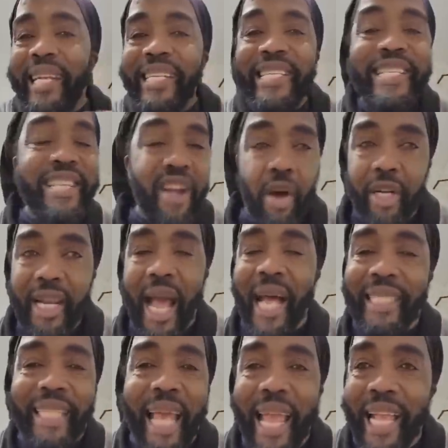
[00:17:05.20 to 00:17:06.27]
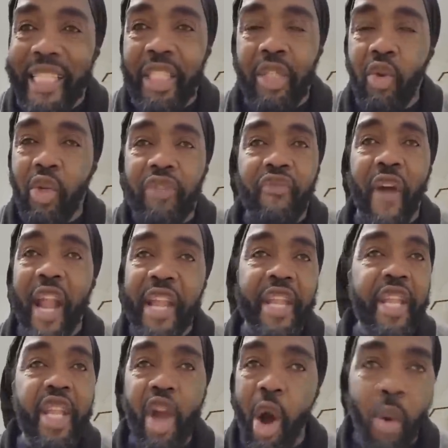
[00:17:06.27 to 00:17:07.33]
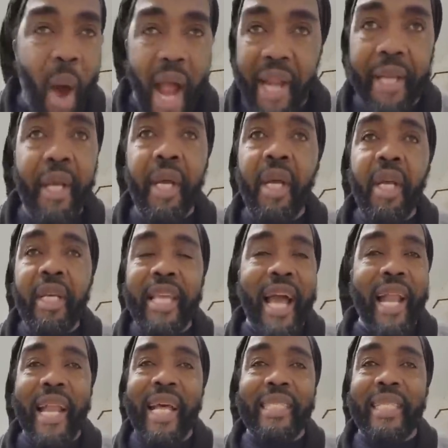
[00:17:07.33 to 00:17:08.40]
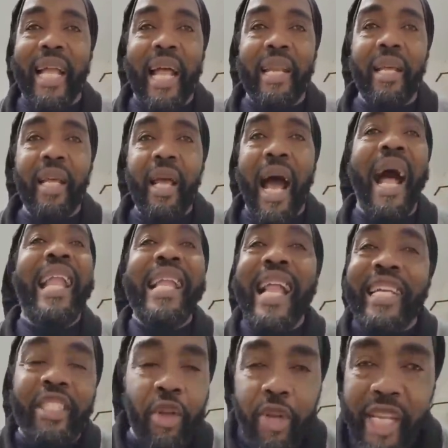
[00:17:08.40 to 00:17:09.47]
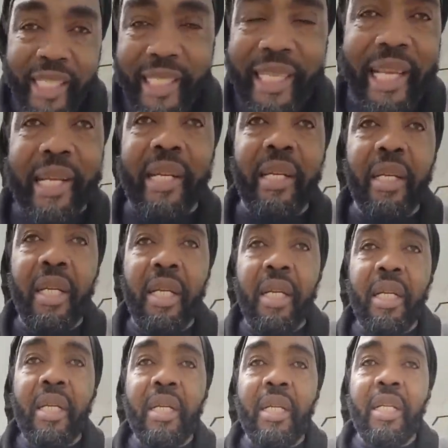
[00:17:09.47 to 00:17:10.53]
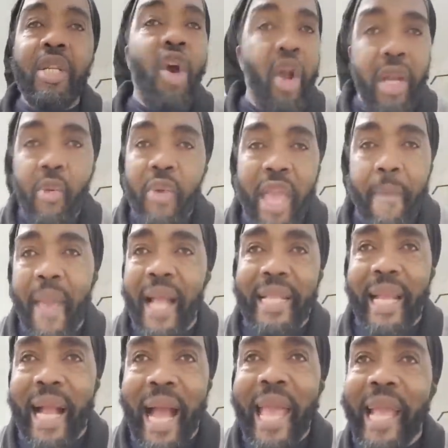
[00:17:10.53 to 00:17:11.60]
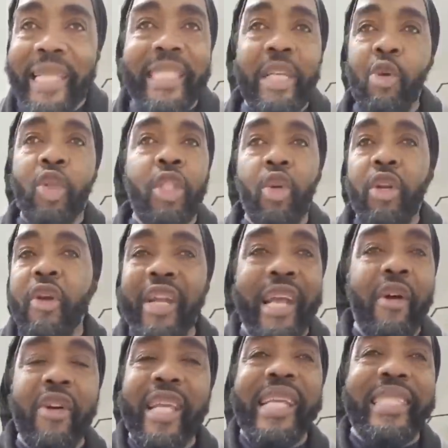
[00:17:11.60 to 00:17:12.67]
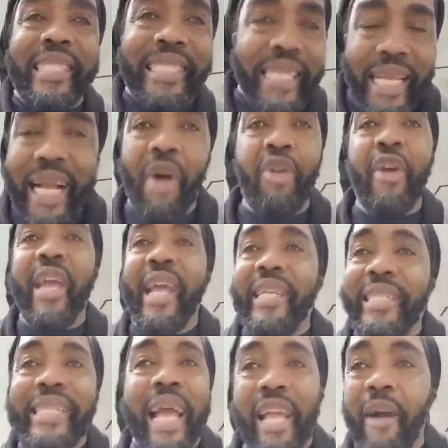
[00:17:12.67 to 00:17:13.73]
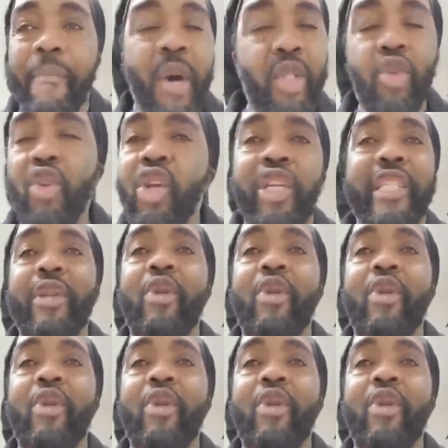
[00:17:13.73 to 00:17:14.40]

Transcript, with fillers: take nothing as an excuse for no one. You understand? Unless on it sick. The only way I take an excuse on it sick on the head tire, but on